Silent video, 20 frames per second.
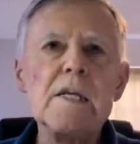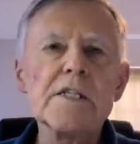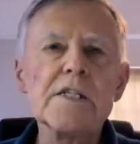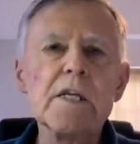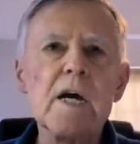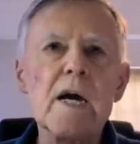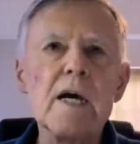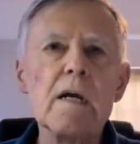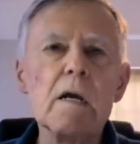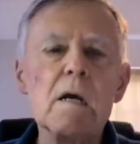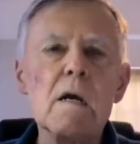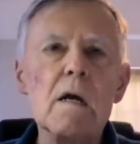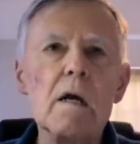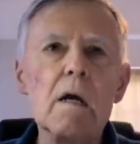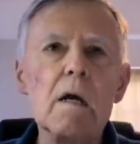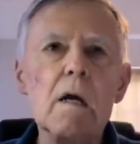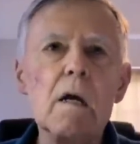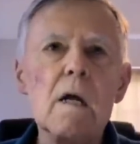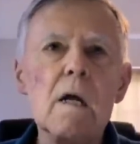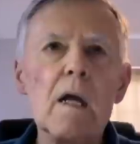he
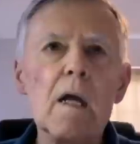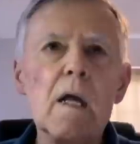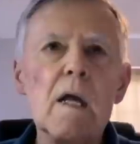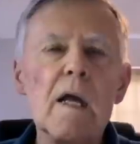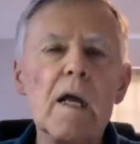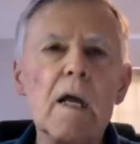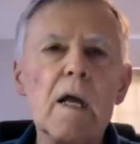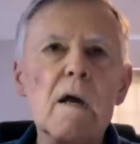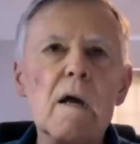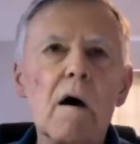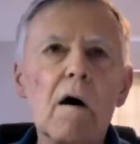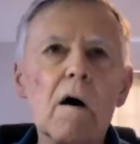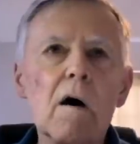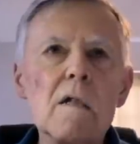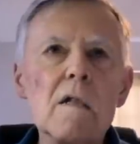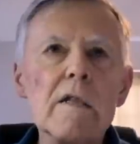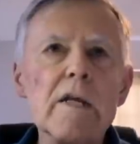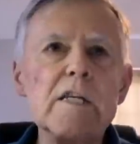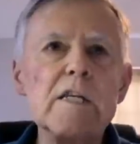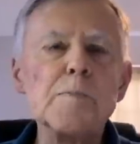said,
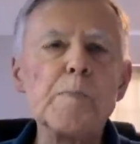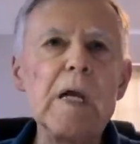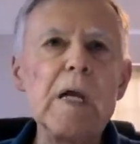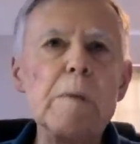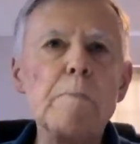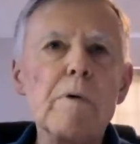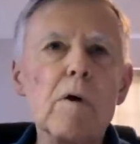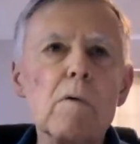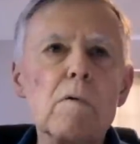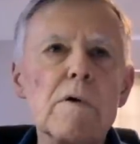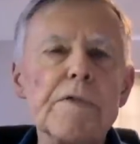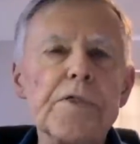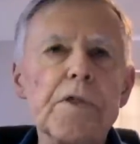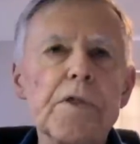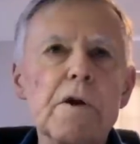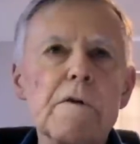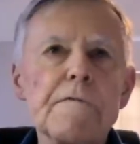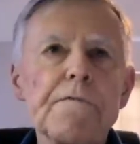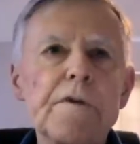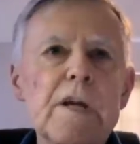all these people
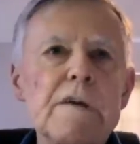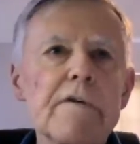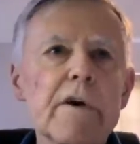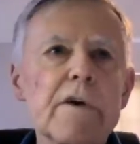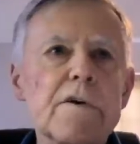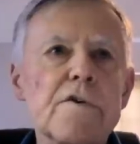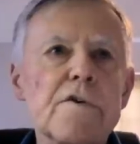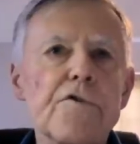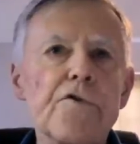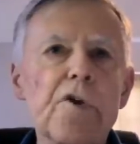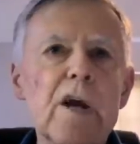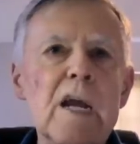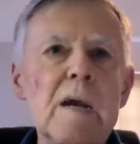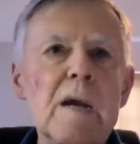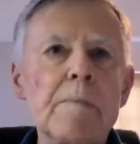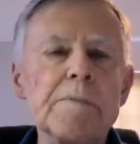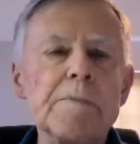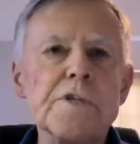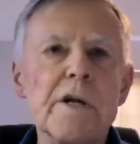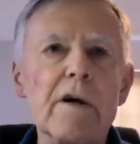with their fevered
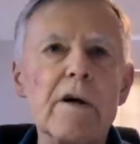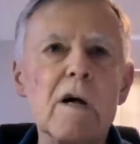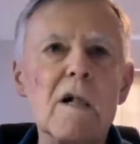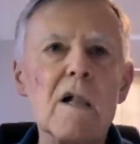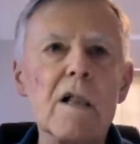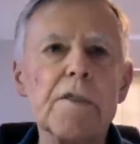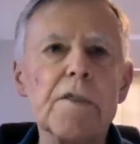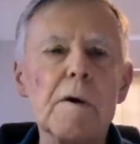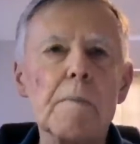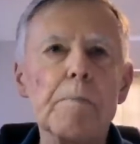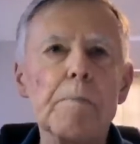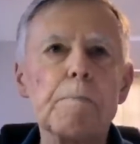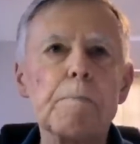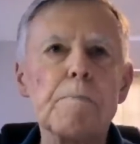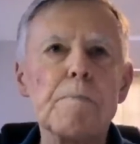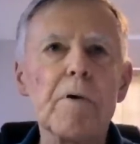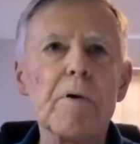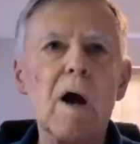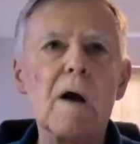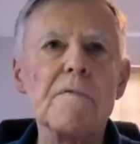dreams and all
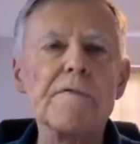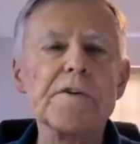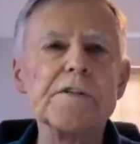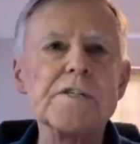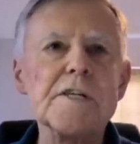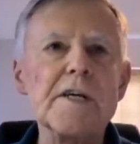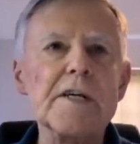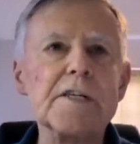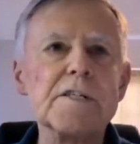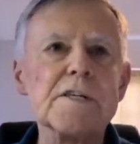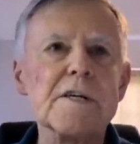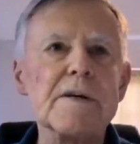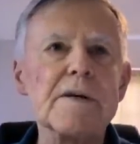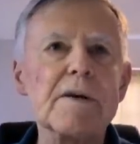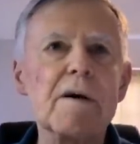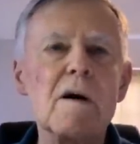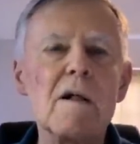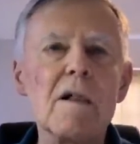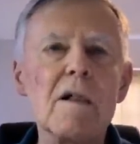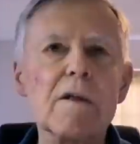their
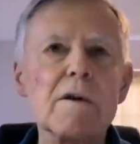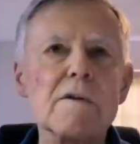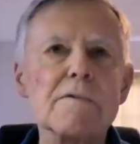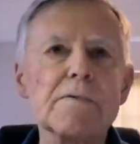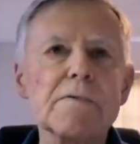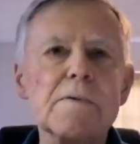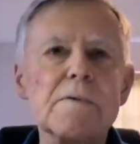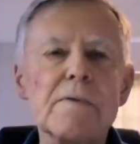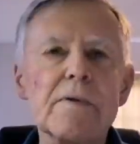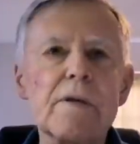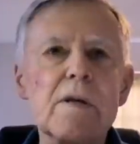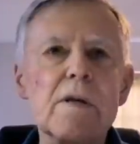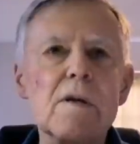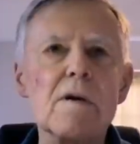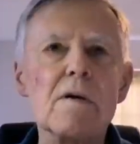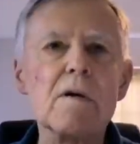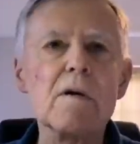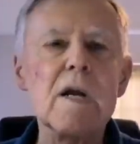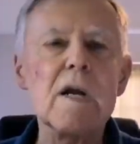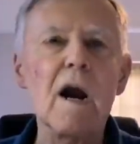prophecies and all their
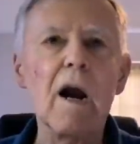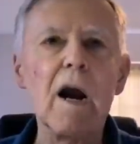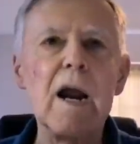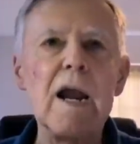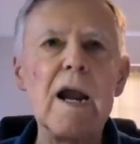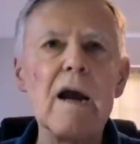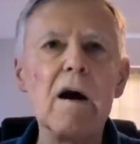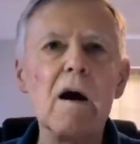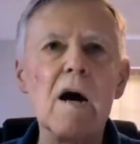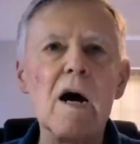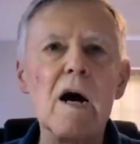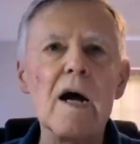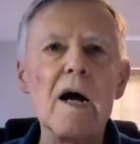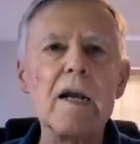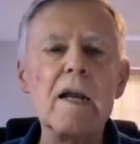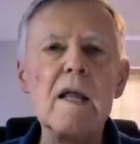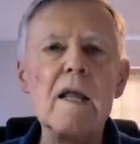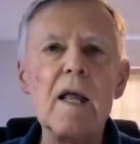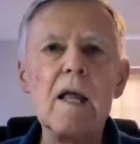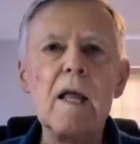you know carrying
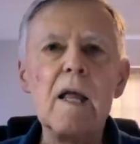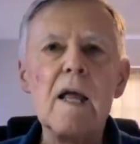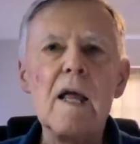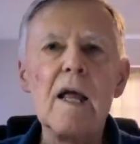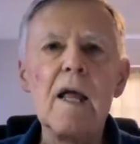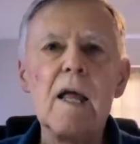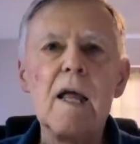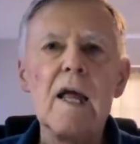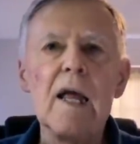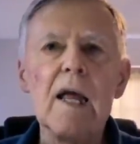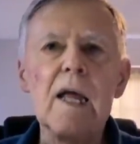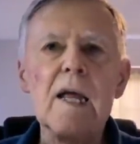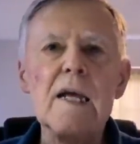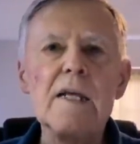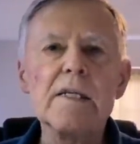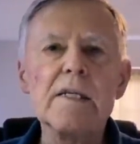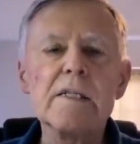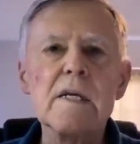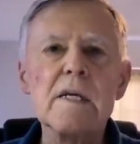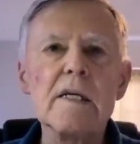on
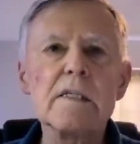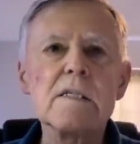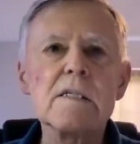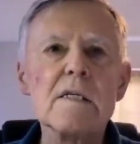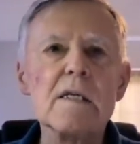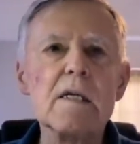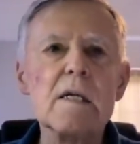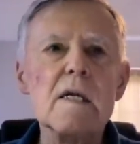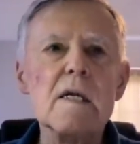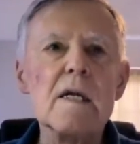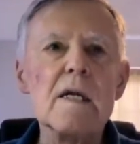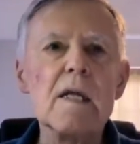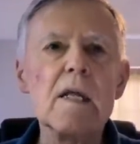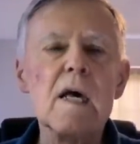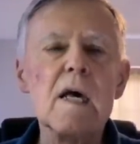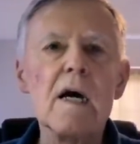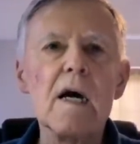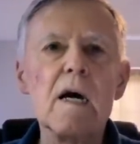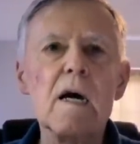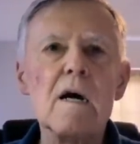he says
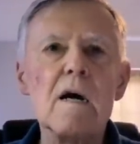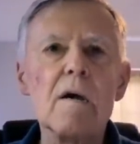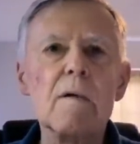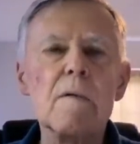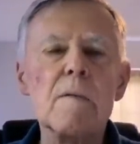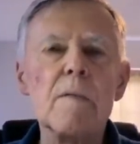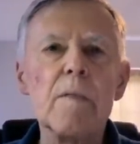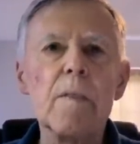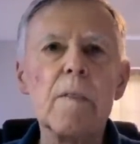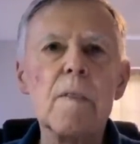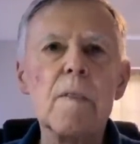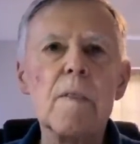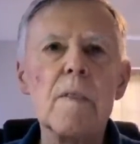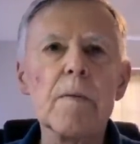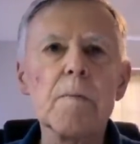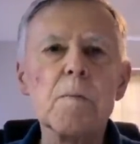uh,